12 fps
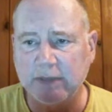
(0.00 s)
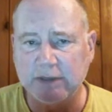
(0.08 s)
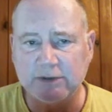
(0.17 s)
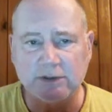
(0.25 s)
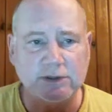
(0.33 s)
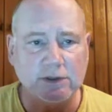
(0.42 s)

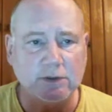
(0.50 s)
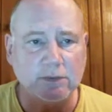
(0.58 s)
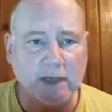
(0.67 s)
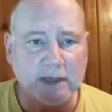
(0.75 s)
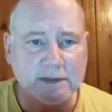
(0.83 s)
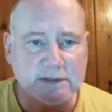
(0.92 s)
pitches
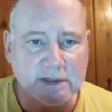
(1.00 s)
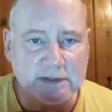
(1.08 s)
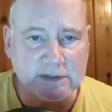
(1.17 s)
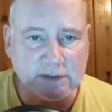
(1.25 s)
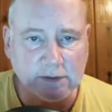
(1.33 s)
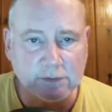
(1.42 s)
you as the
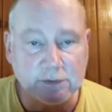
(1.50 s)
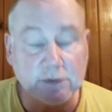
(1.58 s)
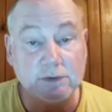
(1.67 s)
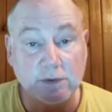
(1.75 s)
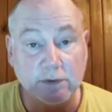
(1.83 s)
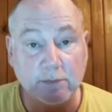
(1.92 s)

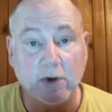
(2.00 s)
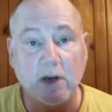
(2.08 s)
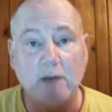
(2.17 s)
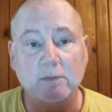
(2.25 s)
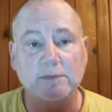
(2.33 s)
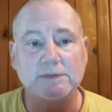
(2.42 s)
solution to the
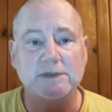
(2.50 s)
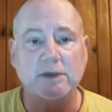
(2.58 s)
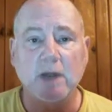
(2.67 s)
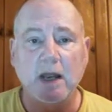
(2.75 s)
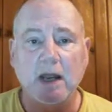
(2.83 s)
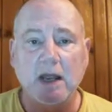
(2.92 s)
problem.
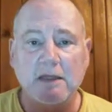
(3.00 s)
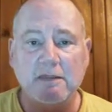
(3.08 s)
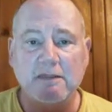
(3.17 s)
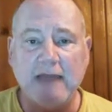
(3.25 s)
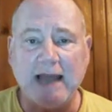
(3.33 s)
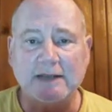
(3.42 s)
So
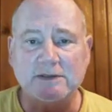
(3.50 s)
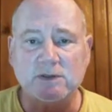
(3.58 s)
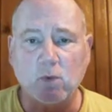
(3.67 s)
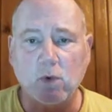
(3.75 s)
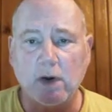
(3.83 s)
that's